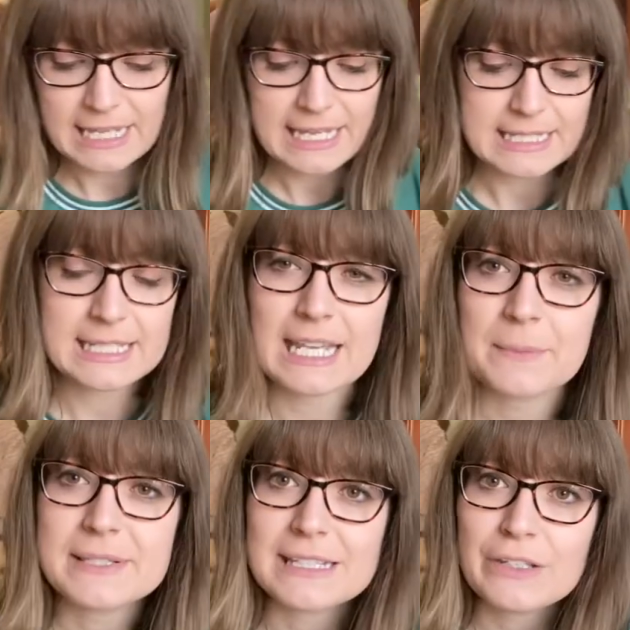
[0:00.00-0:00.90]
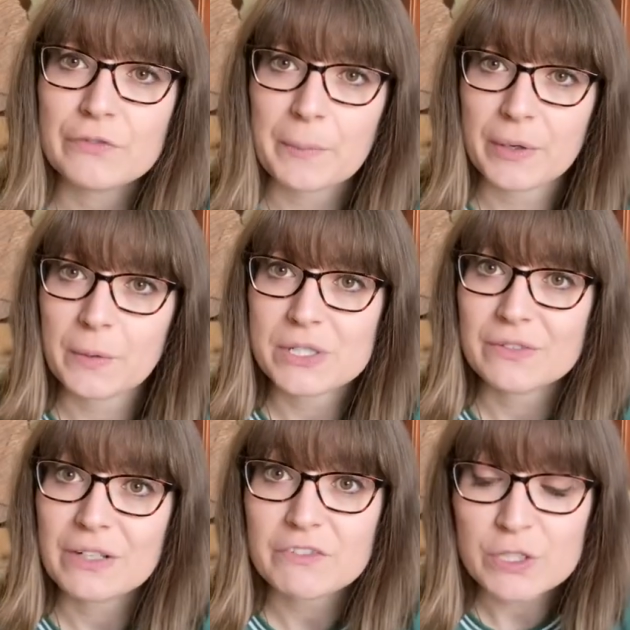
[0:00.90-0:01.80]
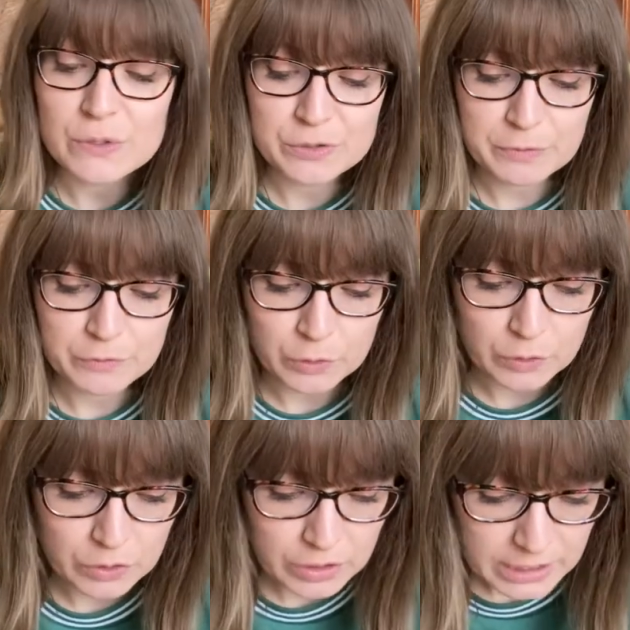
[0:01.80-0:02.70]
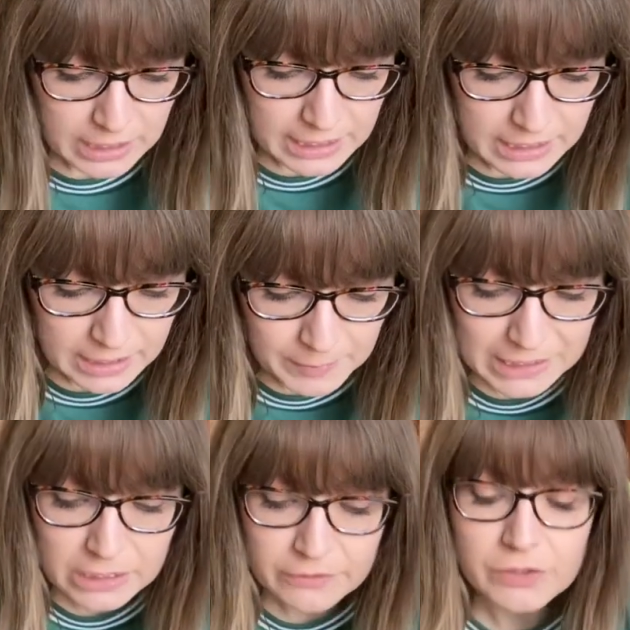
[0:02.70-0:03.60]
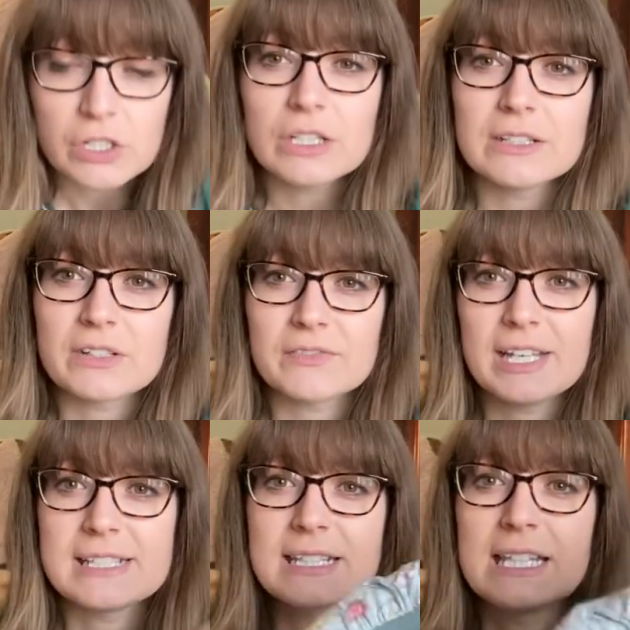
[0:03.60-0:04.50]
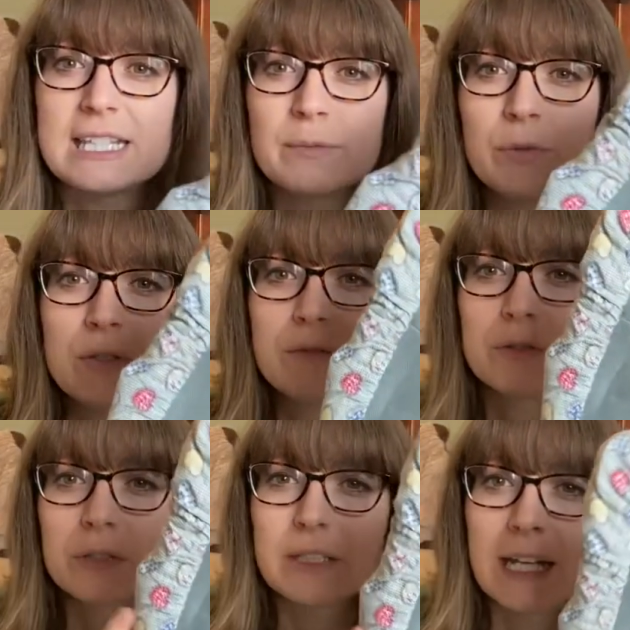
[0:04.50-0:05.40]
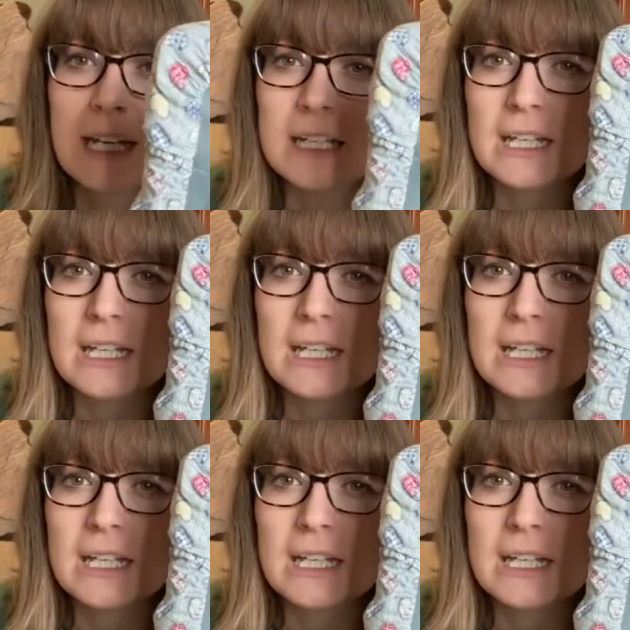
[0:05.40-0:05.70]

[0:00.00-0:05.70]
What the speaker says: a DMC fabric, which I've never used before. I love the colour of it. I think it's a beautiful colour.